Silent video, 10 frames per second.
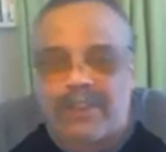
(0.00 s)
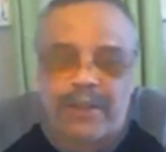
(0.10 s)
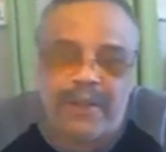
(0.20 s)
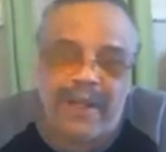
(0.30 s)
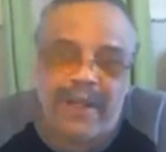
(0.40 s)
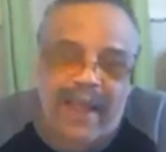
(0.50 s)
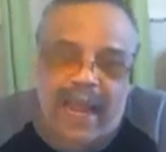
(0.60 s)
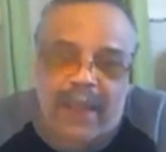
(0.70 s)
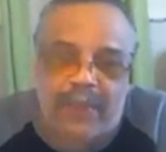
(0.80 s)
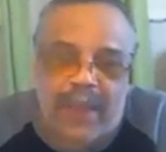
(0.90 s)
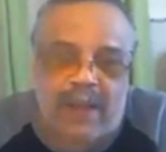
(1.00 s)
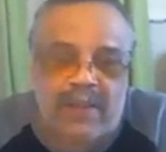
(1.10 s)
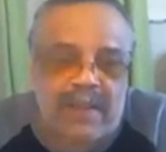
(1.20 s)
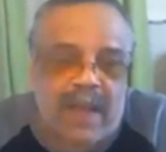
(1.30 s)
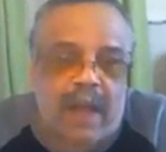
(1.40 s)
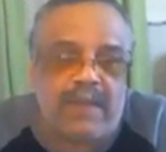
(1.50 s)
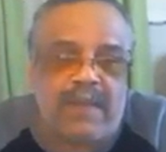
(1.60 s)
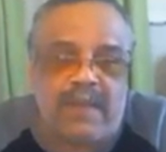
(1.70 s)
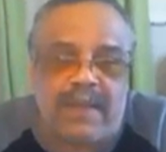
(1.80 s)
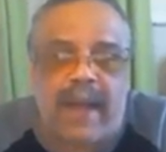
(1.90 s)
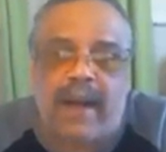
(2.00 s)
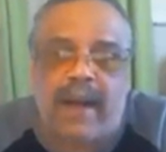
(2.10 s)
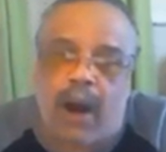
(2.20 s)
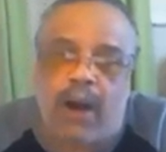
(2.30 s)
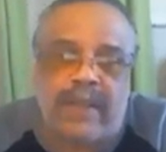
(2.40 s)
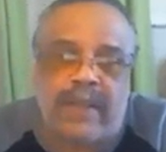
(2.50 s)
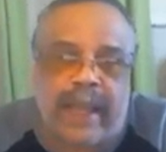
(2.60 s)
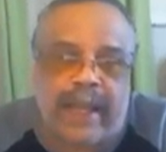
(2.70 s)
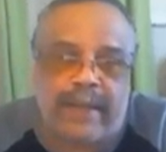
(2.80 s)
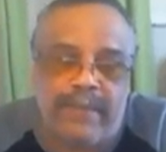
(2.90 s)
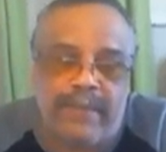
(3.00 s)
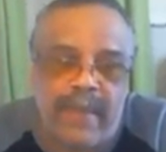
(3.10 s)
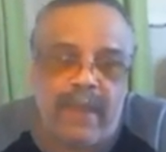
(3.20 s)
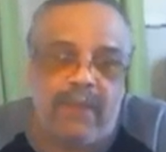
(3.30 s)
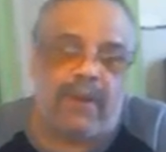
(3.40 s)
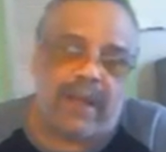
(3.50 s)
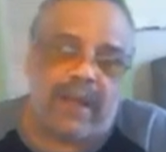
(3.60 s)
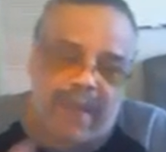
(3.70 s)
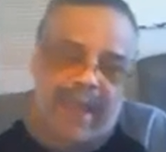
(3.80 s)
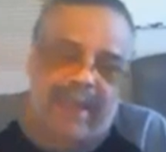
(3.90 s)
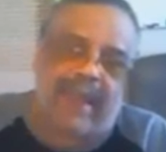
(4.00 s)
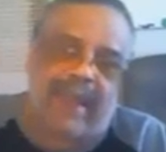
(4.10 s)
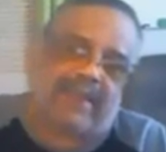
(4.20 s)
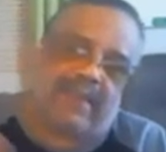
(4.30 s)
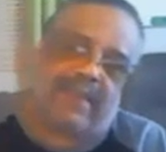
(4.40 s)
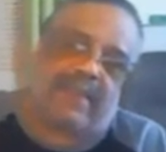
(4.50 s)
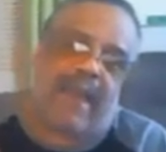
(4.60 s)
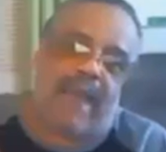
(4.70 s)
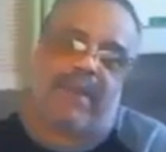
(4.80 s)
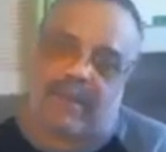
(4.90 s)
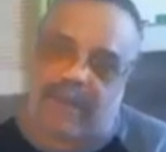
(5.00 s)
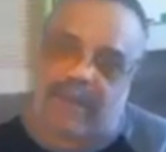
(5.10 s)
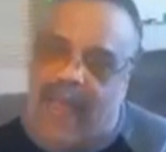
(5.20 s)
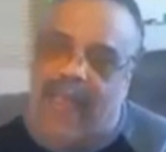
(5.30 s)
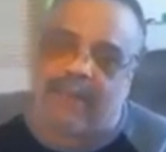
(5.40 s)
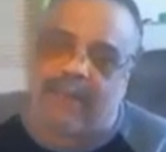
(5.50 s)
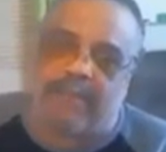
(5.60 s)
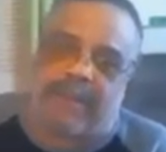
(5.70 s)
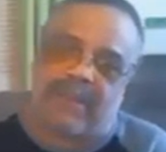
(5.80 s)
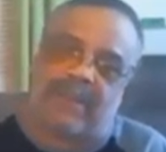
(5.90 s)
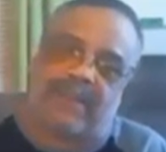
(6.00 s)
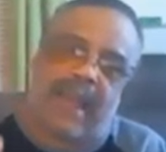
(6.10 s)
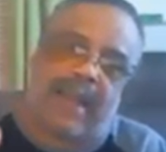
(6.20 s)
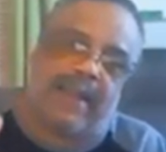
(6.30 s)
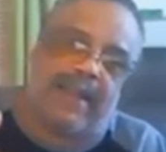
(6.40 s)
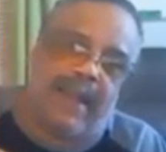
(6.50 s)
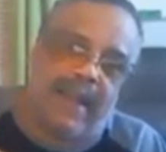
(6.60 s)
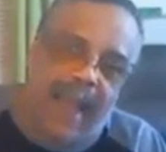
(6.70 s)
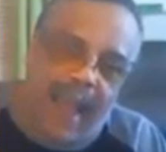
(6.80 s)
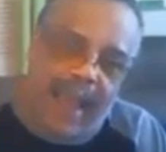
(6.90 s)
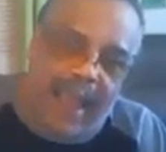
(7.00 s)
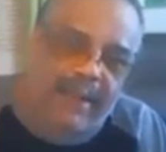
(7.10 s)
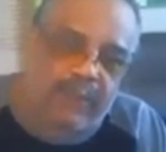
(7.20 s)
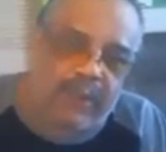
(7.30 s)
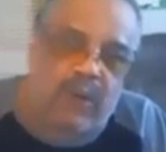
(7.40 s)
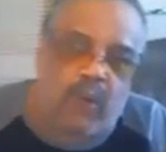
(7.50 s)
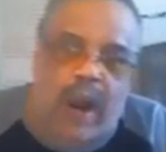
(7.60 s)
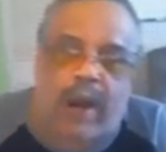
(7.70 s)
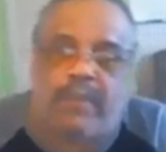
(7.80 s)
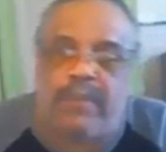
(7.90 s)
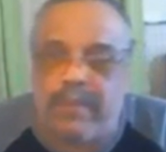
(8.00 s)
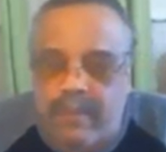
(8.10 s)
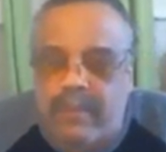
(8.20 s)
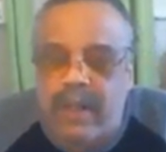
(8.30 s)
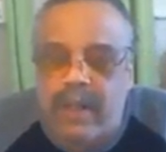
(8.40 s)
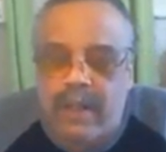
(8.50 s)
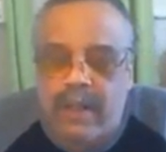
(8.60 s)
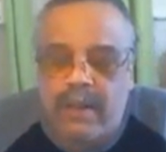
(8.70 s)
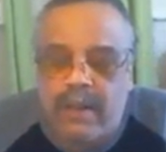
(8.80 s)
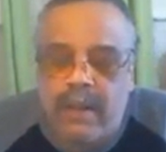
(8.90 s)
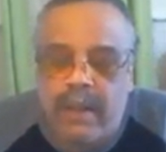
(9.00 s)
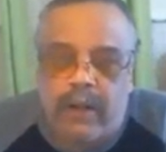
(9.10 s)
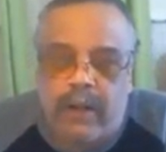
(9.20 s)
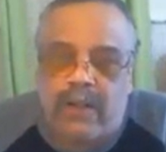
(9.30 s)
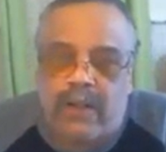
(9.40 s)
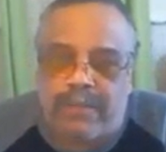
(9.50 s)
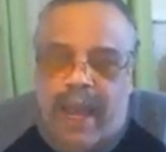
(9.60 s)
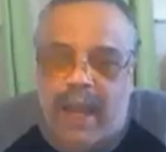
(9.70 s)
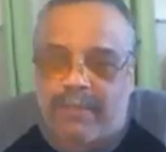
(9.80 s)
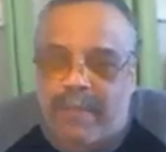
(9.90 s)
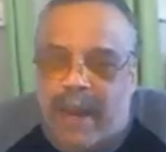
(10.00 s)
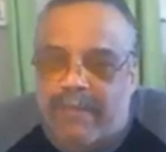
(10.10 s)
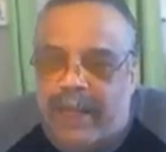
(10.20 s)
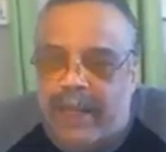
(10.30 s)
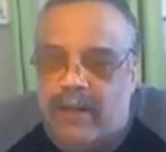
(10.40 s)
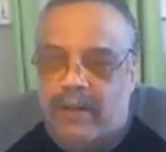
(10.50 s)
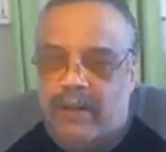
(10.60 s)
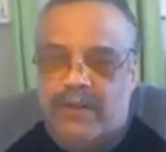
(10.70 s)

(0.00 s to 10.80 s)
you $8,000 is not hard to get. Well, in my case, it's not because I have a business that I had required use of my vehicle.